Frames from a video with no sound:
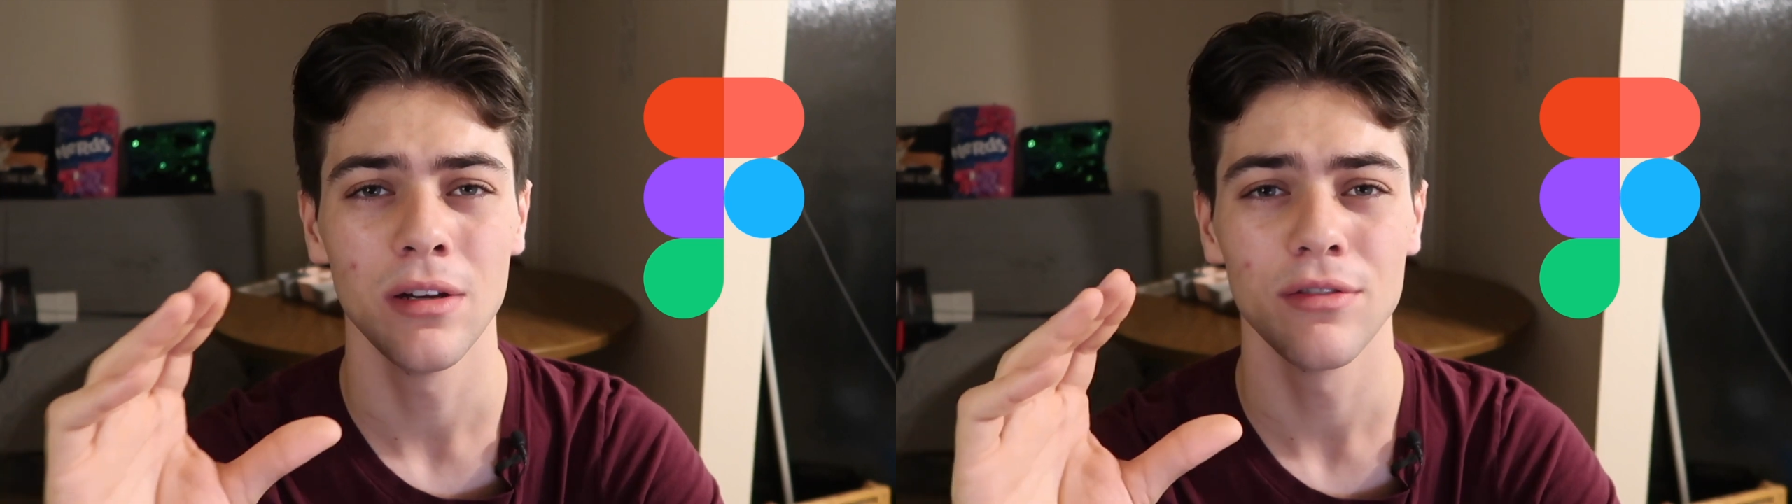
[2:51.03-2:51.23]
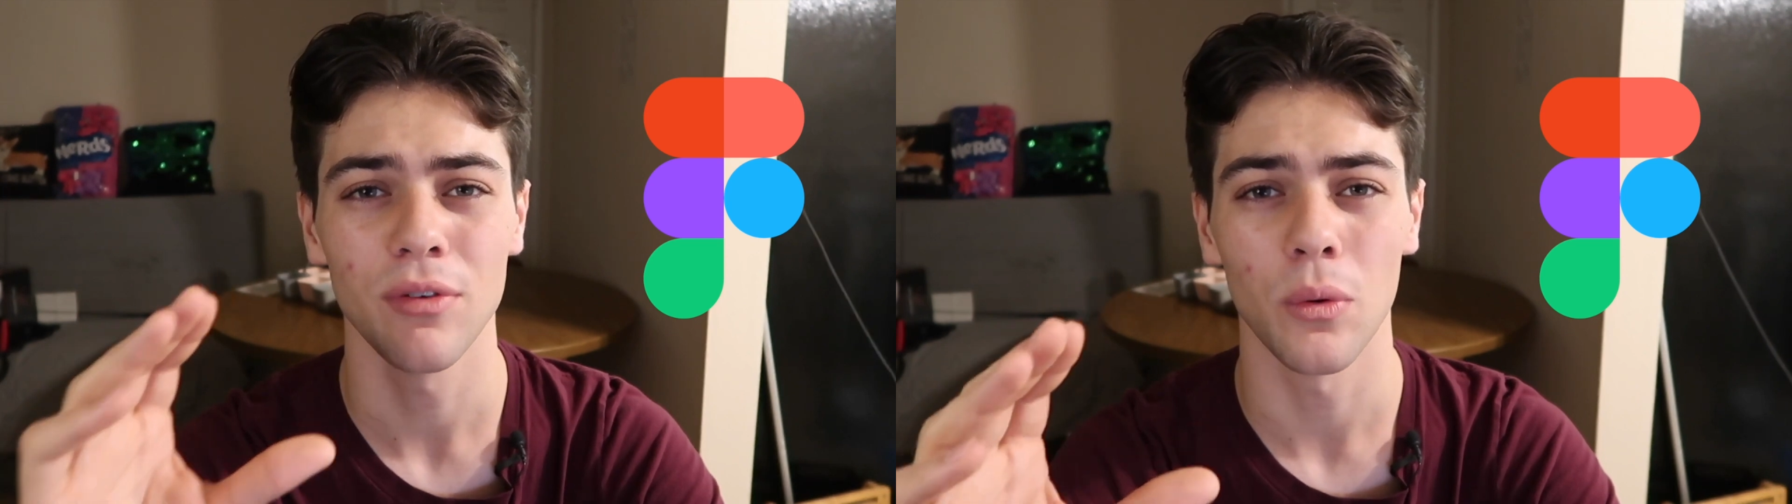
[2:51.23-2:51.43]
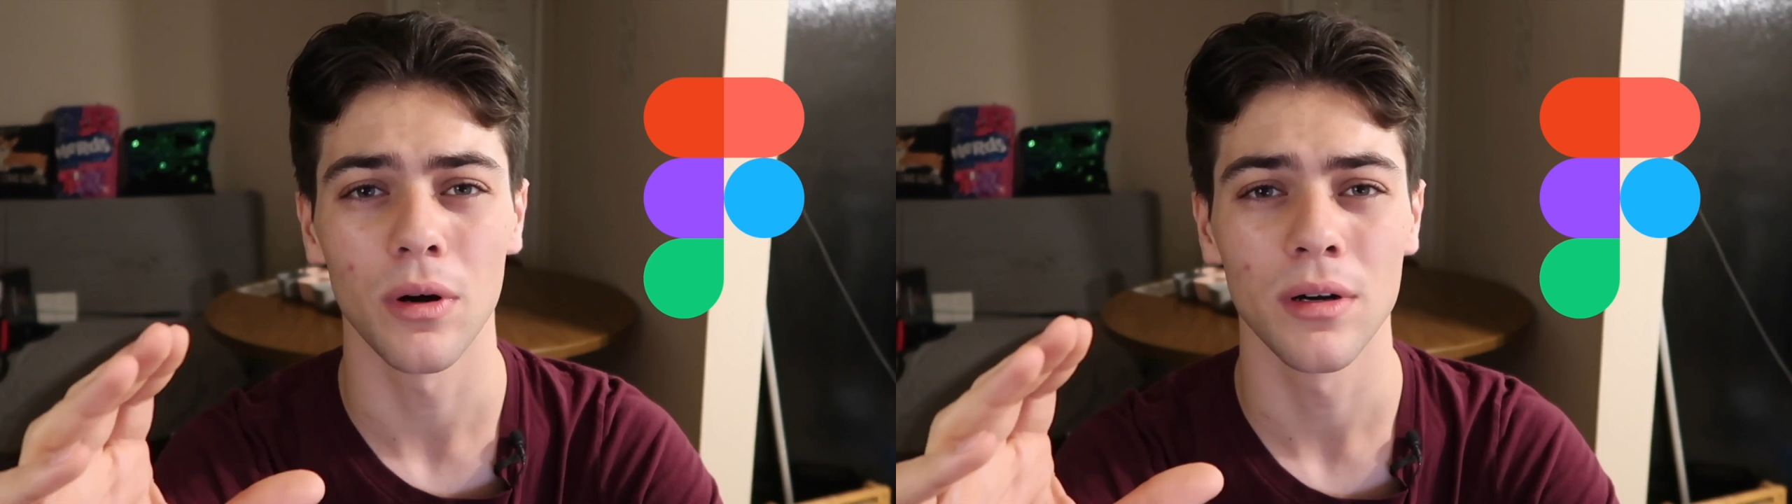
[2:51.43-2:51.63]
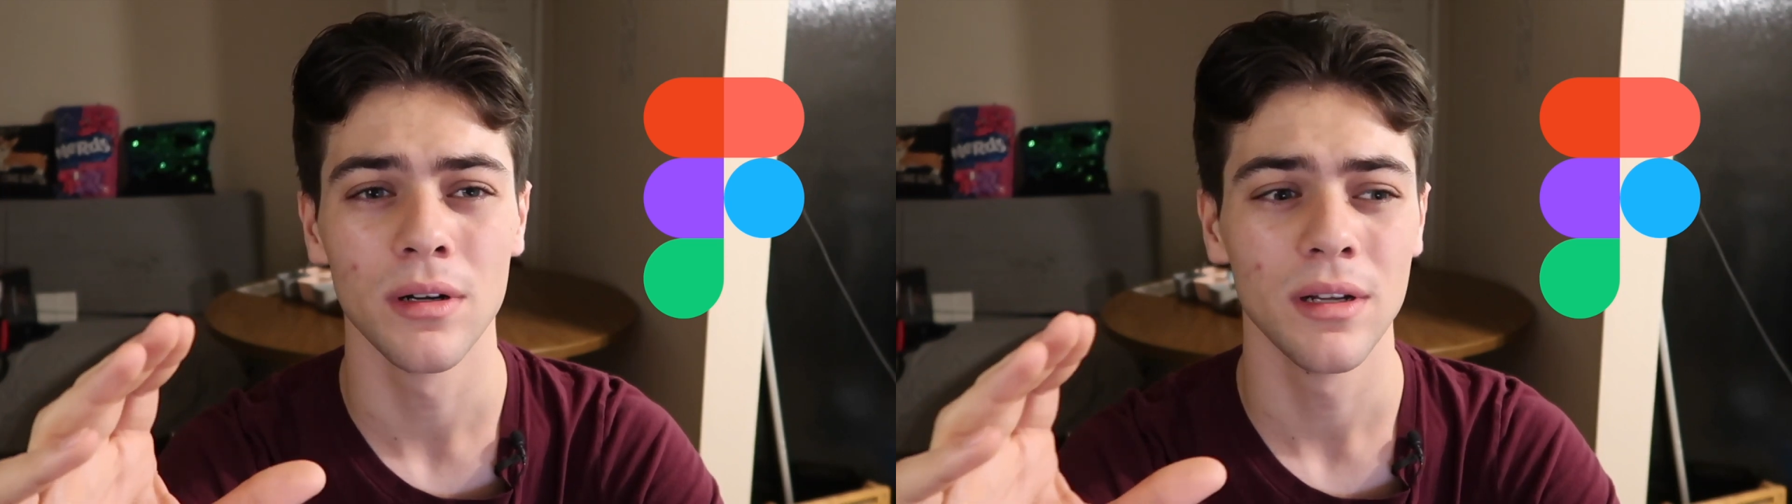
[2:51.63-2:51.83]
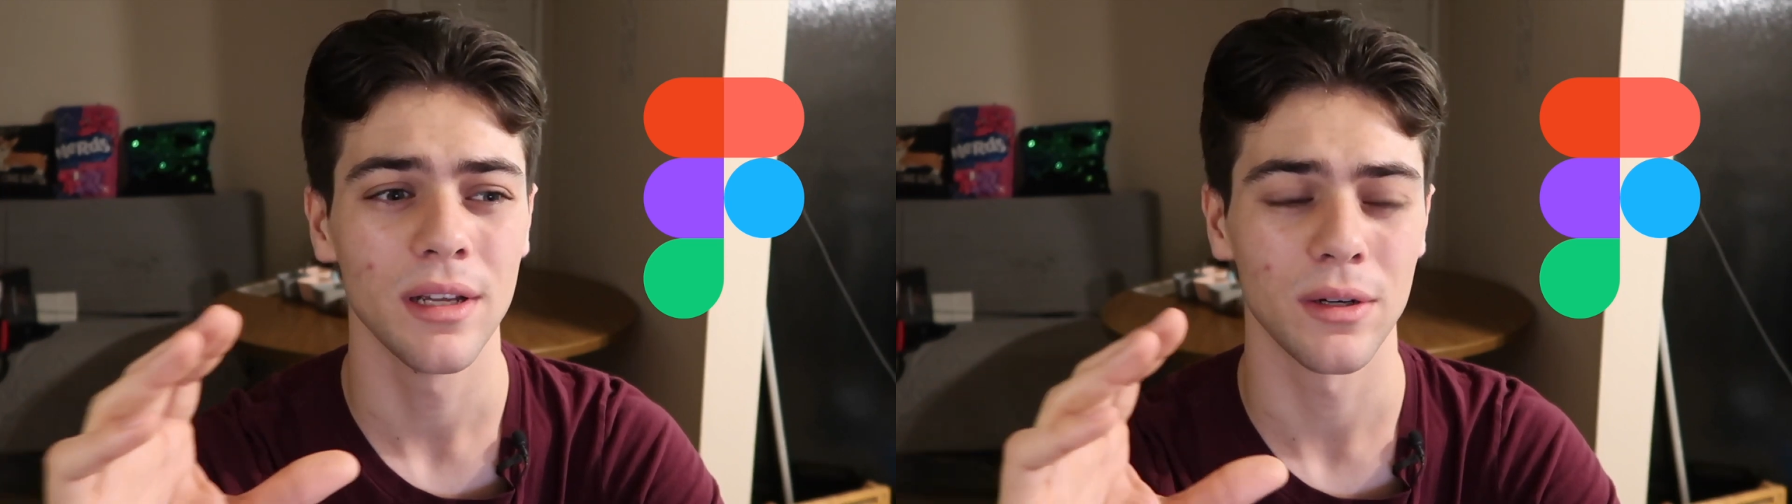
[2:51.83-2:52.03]
for
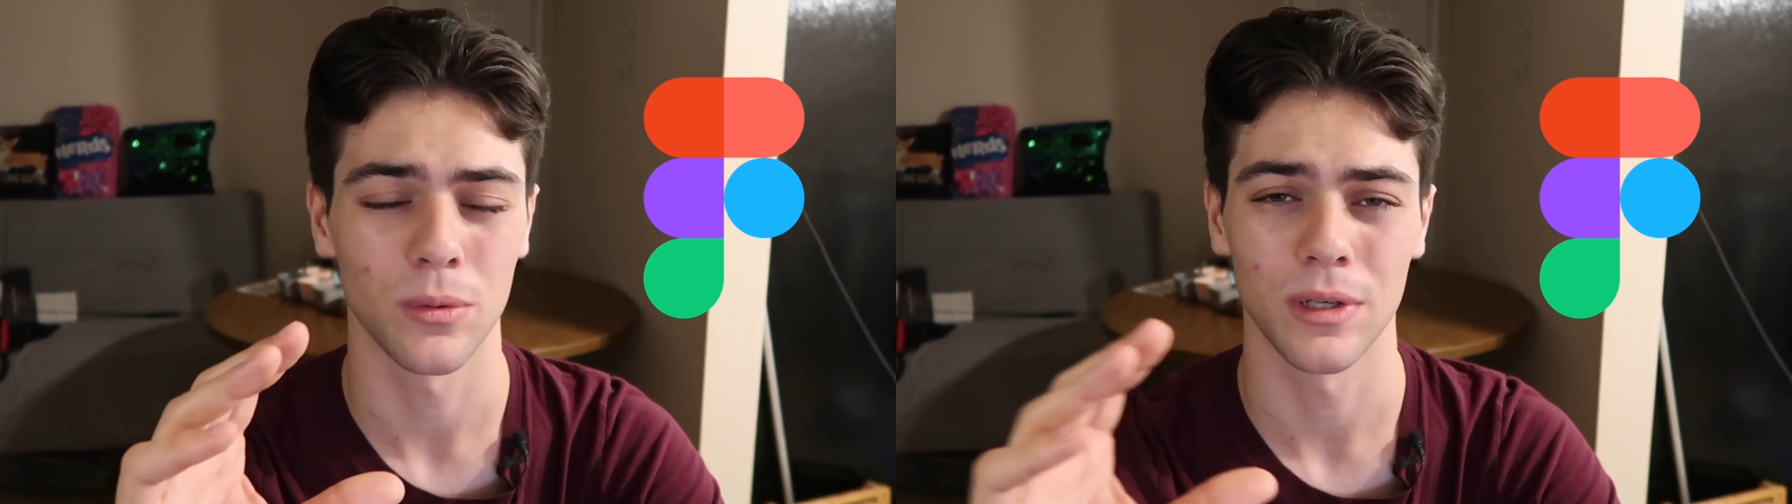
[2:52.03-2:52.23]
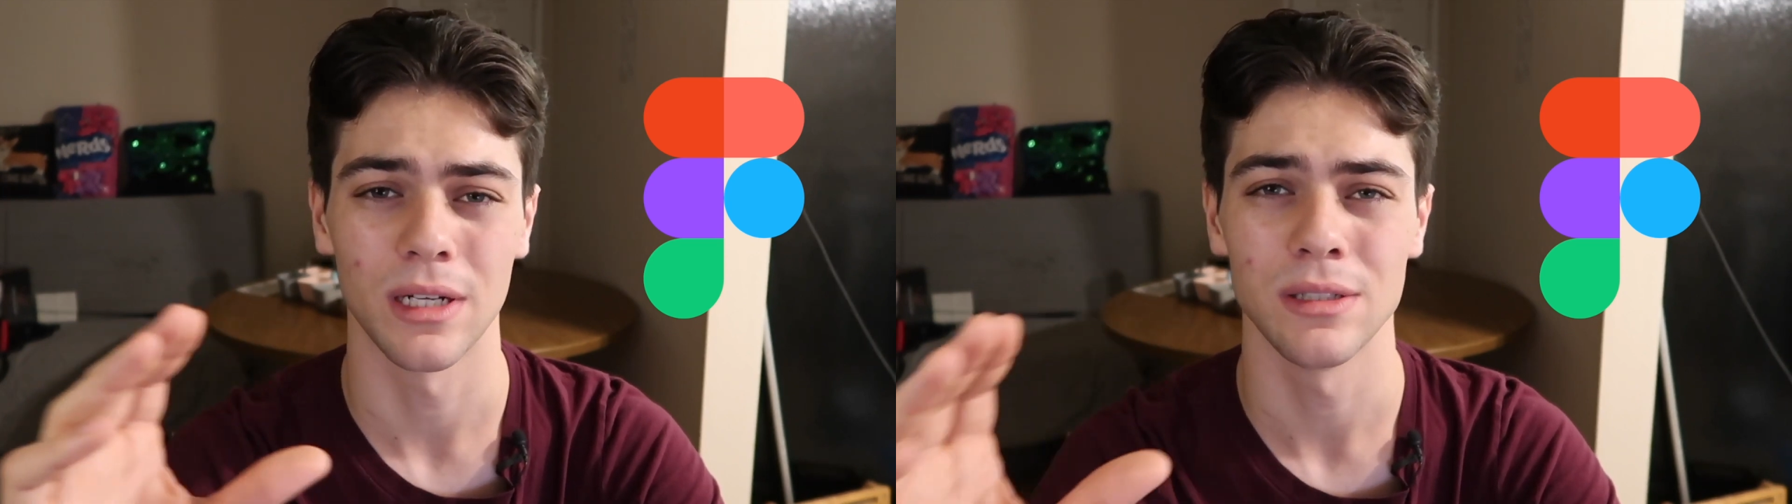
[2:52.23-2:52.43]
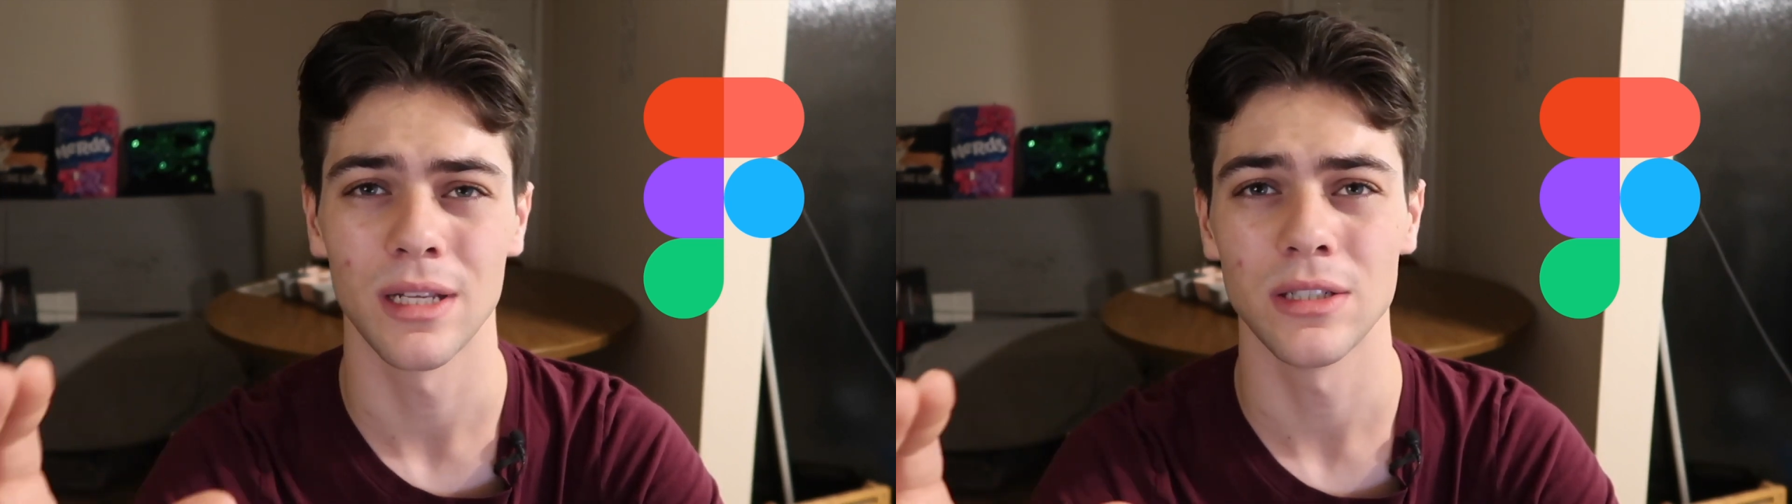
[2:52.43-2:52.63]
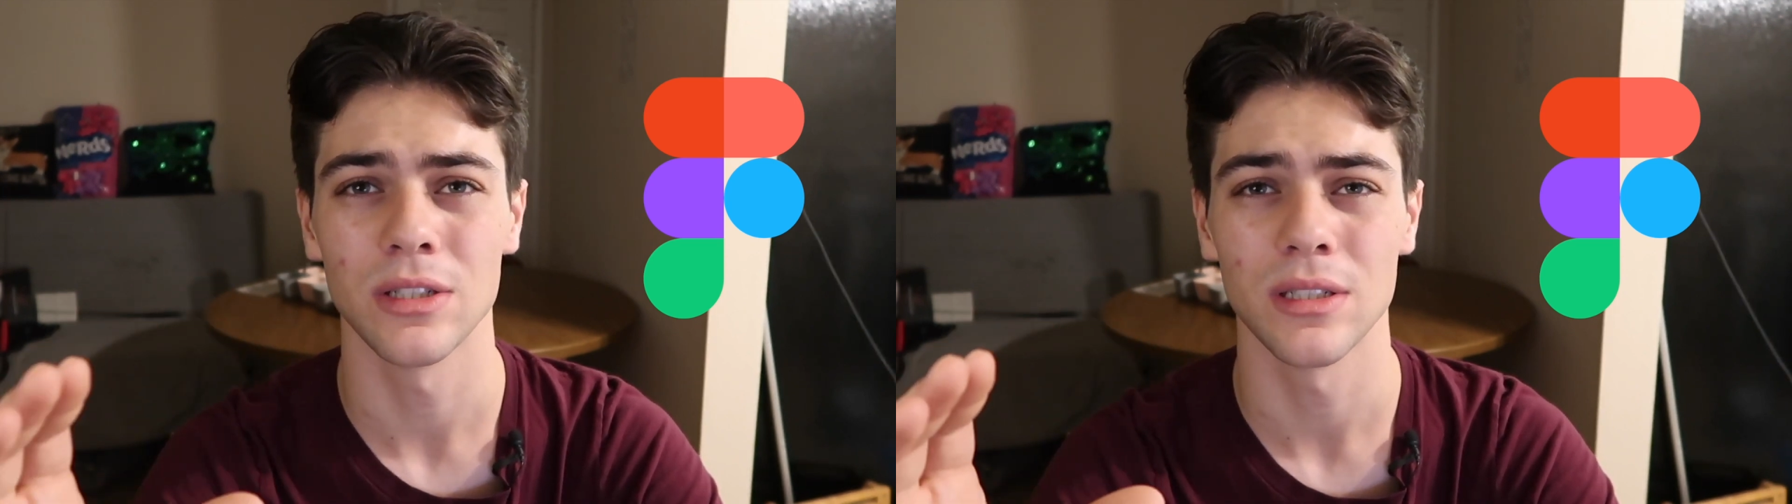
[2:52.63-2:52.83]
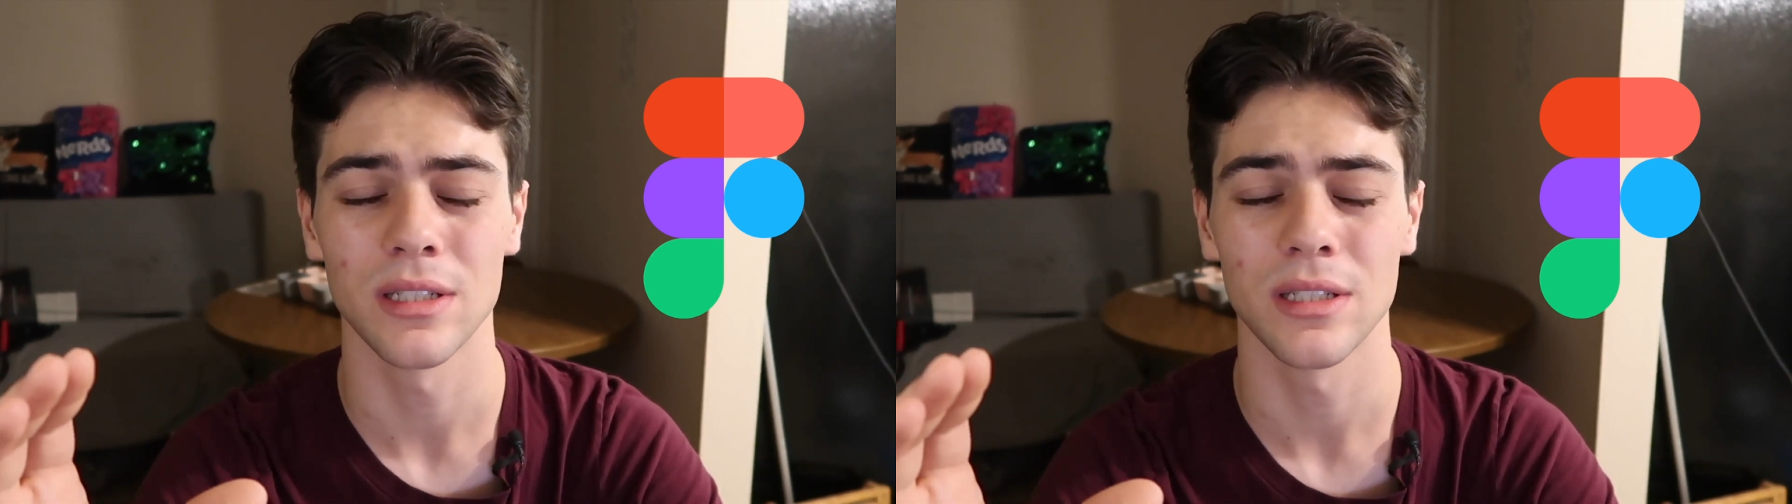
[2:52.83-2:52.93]
an organization.